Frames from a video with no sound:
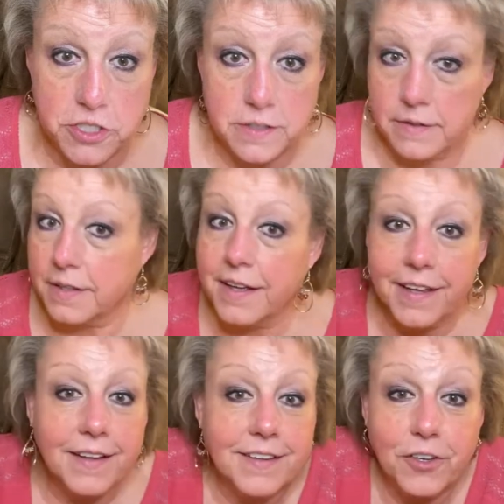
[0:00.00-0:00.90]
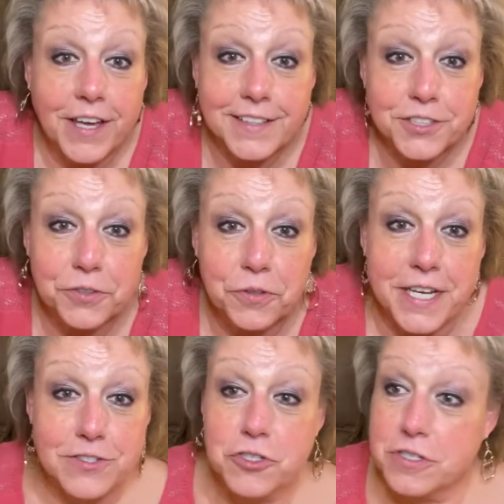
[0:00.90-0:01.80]
And you get to,
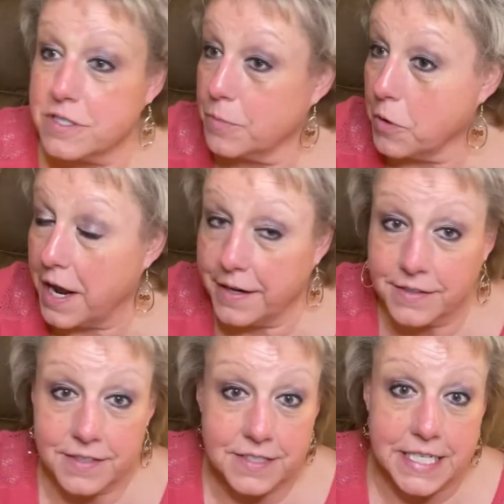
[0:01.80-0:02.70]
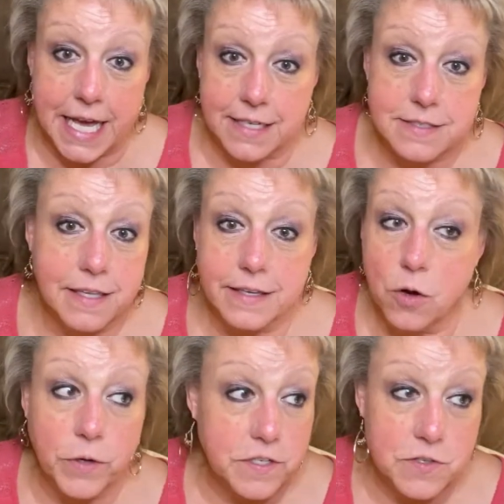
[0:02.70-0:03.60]
it's just the product and the tax, like
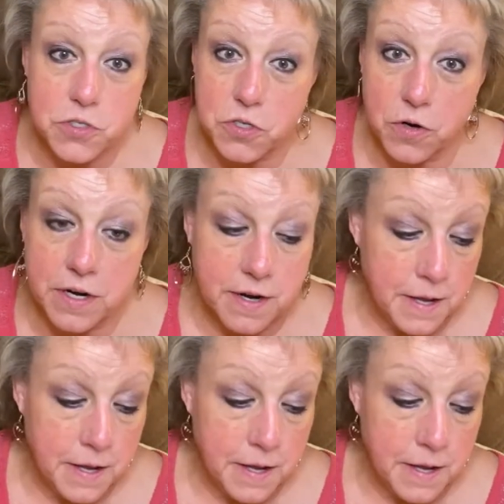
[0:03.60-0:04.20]
going to the store.